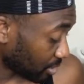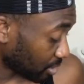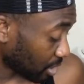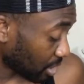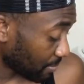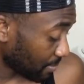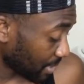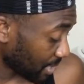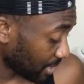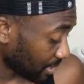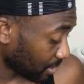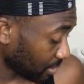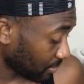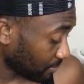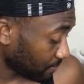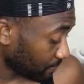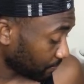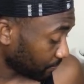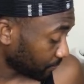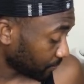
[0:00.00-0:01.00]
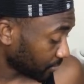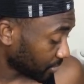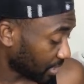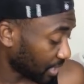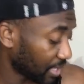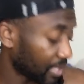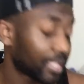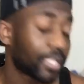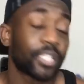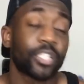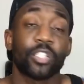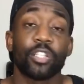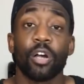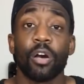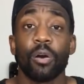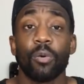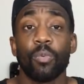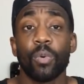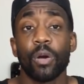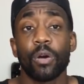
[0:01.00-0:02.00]
Darmian did
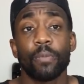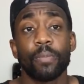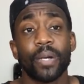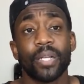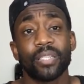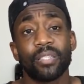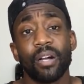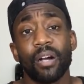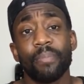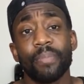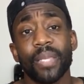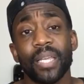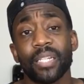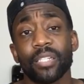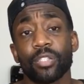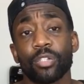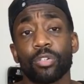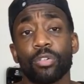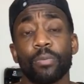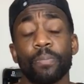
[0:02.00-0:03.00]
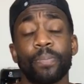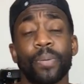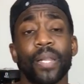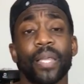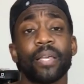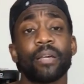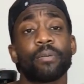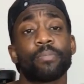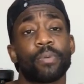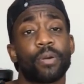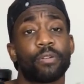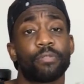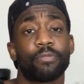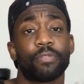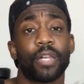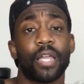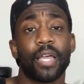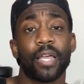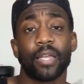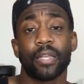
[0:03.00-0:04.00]
start well, but Darmian's a good player, bruv.
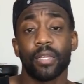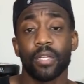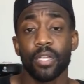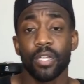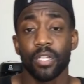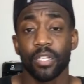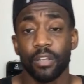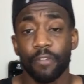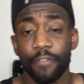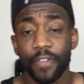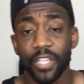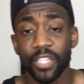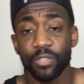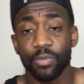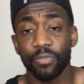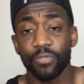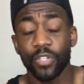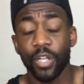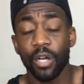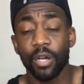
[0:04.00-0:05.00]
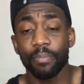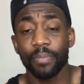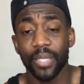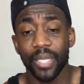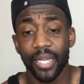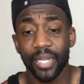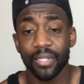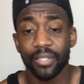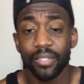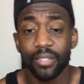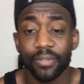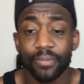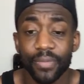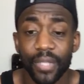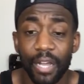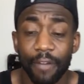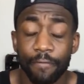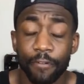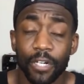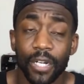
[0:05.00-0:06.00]
Like, the thing is with Darmian,
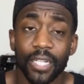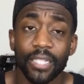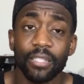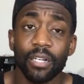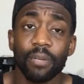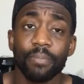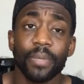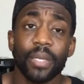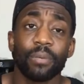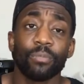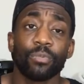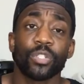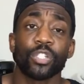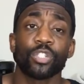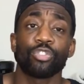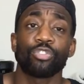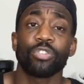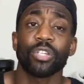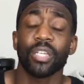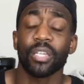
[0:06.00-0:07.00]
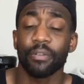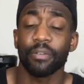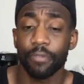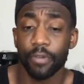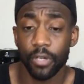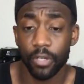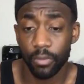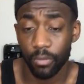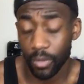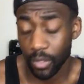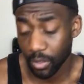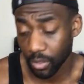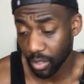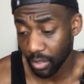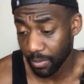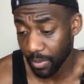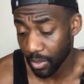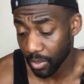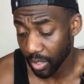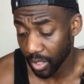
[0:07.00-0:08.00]
I feel like Darmian wasn't treated very well, to
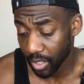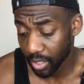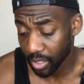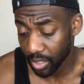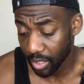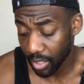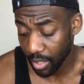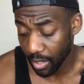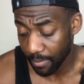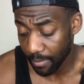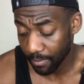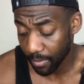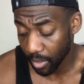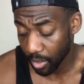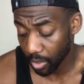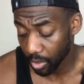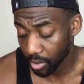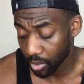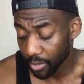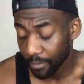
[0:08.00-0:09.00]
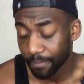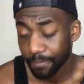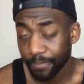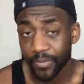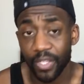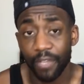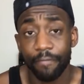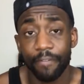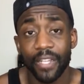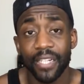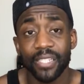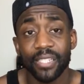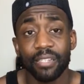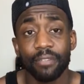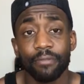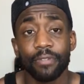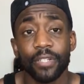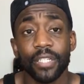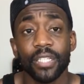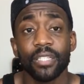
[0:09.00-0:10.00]
be honest, because
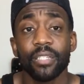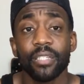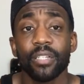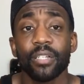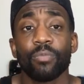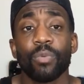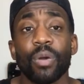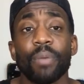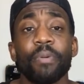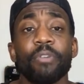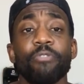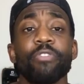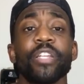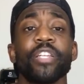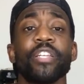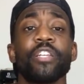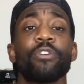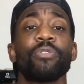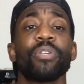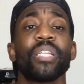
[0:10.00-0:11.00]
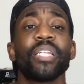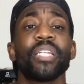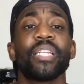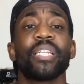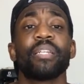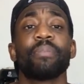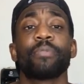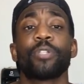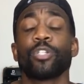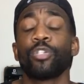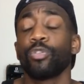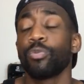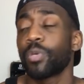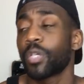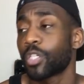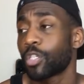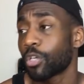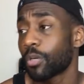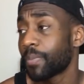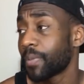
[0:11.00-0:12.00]
defensively, when Mourinho needed him to do a
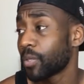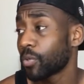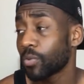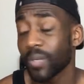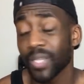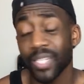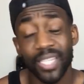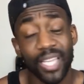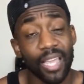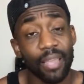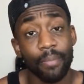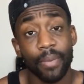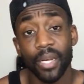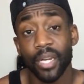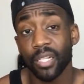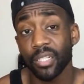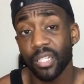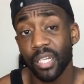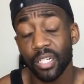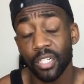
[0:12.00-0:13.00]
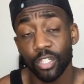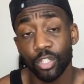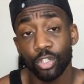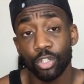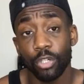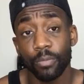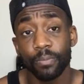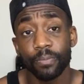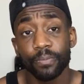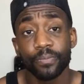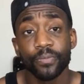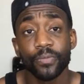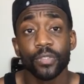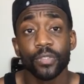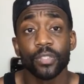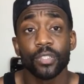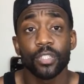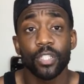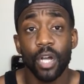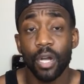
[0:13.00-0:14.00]
job, he always came in and done a job.
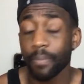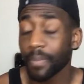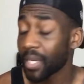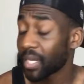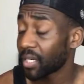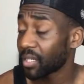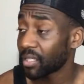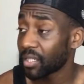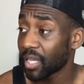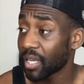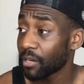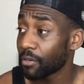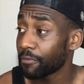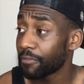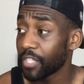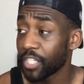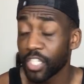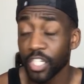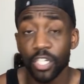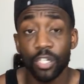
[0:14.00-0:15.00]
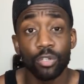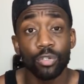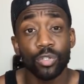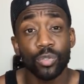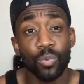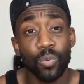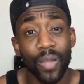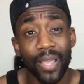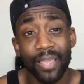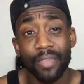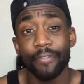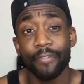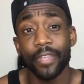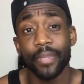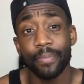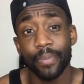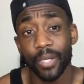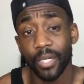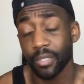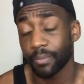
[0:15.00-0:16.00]
Darmian under LVG looked wavy,
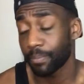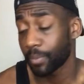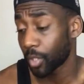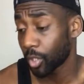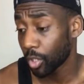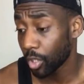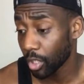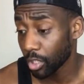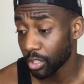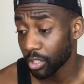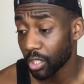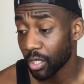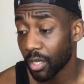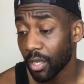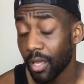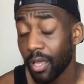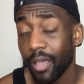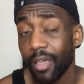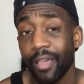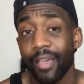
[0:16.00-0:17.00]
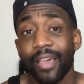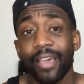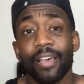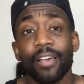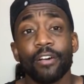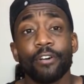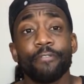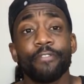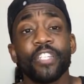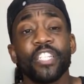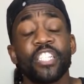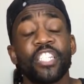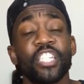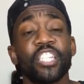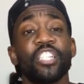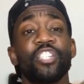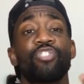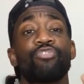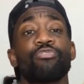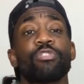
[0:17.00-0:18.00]
blood, because
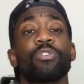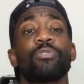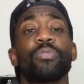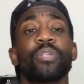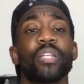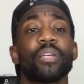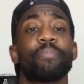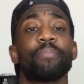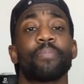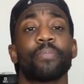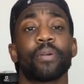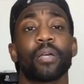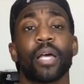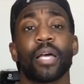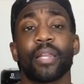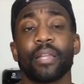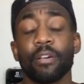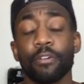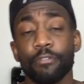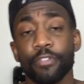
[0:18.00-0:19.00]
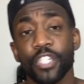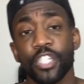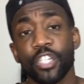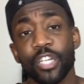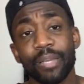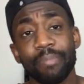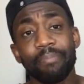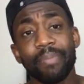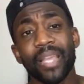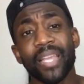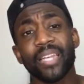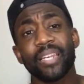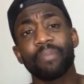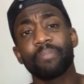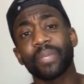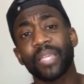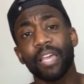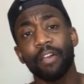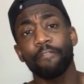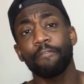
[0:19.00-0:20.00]
LVG drilled him and LVG made him
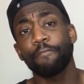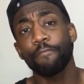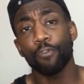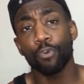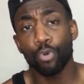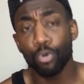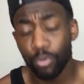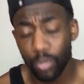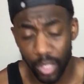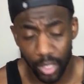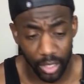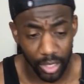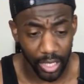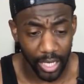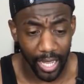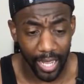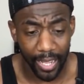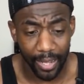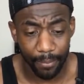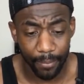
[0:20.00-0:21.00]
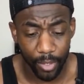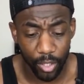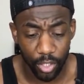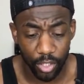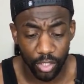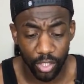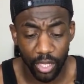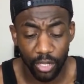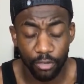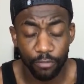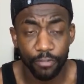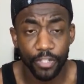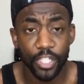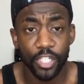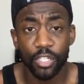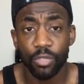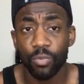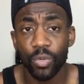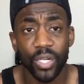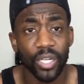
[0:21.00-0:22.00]
get forward, like, because
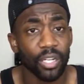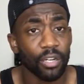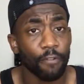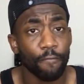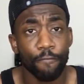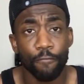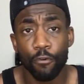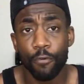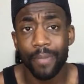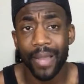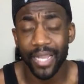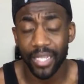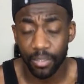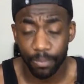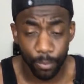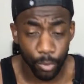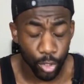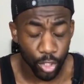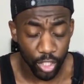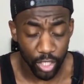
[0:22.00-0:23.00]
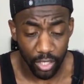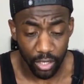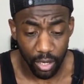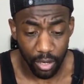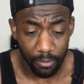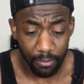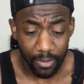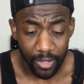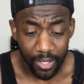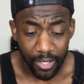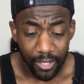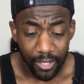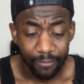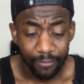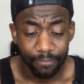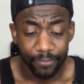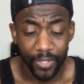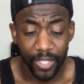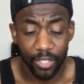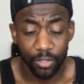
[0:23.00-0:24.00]
LVG wanted the fullbacks pushing up
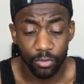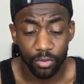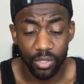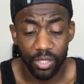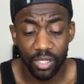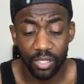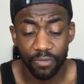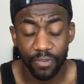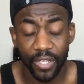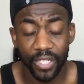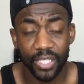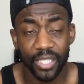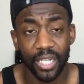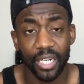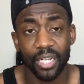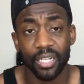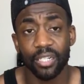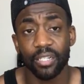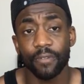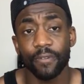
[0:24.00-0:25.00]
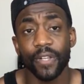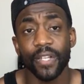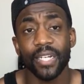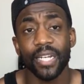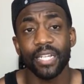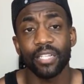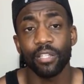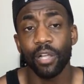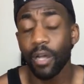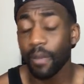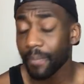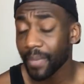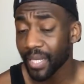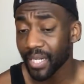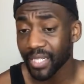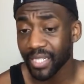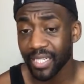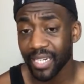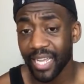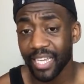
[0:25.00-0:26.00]
and all these things. And I just think that
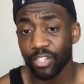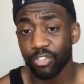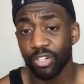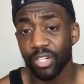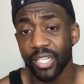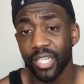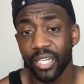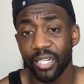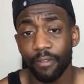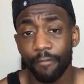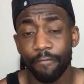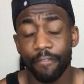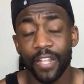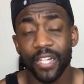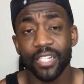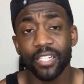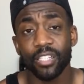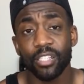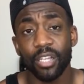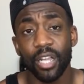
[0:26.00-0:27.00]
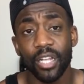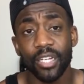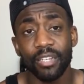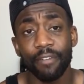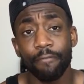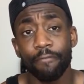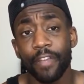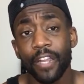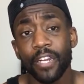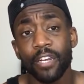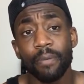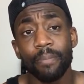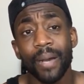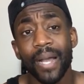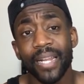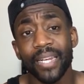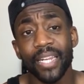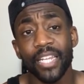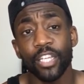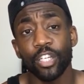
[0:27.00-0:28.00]
Darmian's naturally a defender by
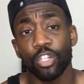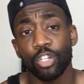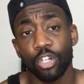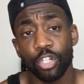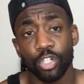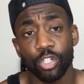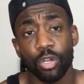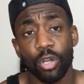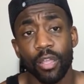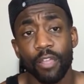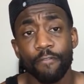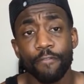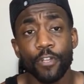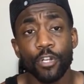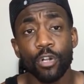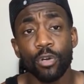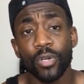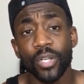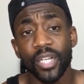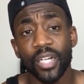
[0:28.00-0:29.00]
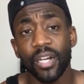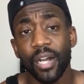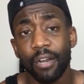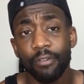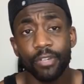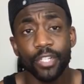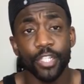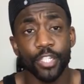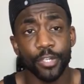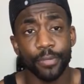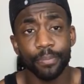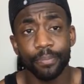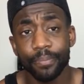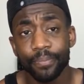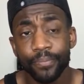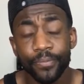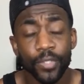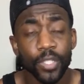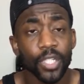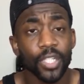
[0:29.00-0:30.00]
nature. So if you don't encourage him
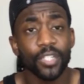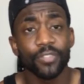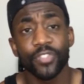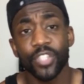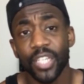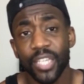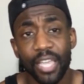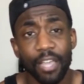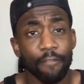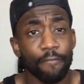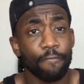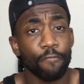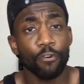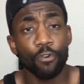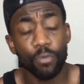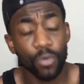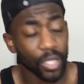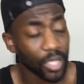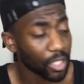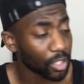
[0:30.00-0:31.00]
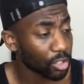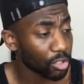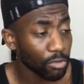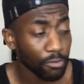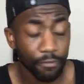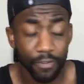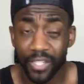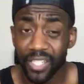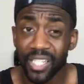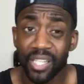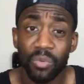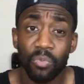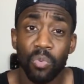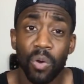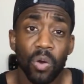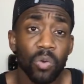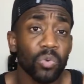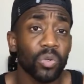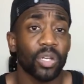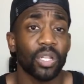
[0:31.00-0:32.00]
to get forward and do things, he
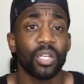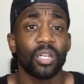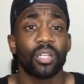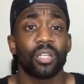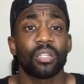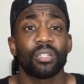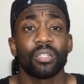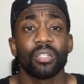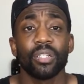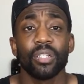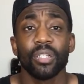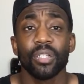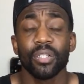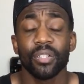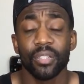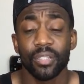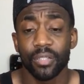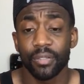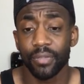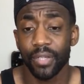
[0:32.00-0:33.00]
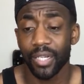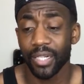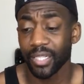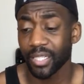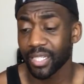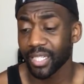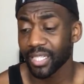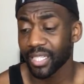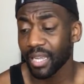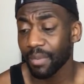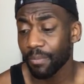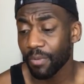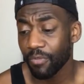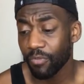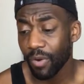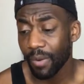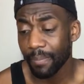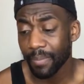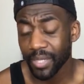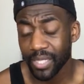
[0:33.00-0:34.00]
won't, innit? And it's the same with
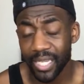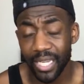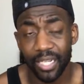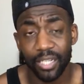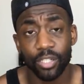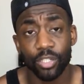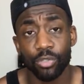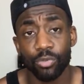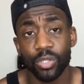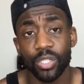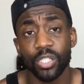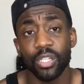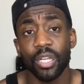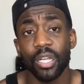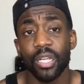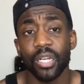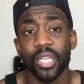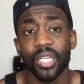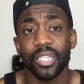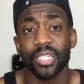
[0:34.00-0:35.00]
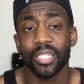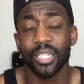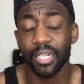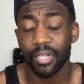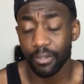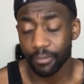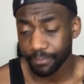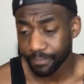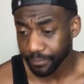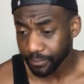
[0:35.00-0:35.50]
Wan-Bissaka to a certain extent.